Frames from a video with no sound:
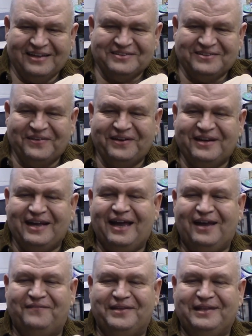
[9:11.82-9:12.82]
So there you
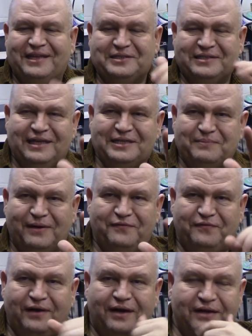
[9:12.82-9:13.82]
have it. That's that's my
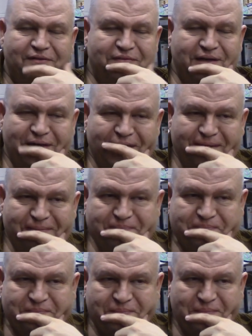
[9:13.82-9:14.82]
five.
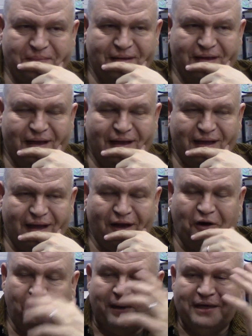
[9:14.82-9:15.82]
Um, I
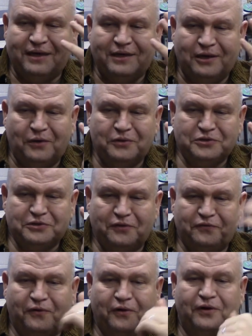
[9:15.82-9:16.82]
hope I didn't go so
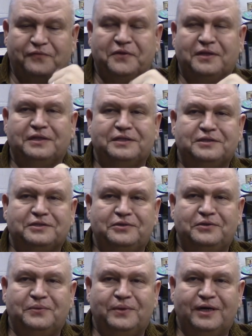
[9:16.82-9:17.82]
far off the list
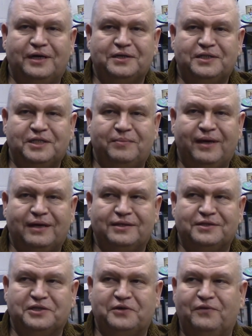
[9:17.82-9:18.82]
to uh, to make
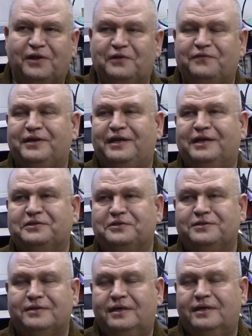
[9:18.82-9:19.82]
this an irrelevant
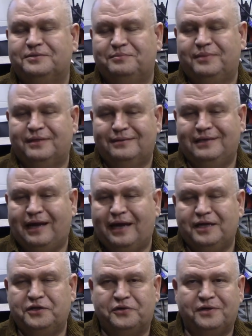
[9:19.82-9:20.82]
exercise, but you know, I
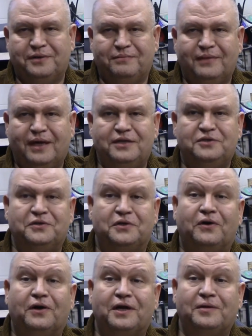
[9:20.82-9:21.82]
enjoyed I enjoyed
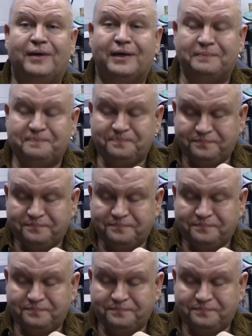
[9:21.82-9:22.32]
talking about it.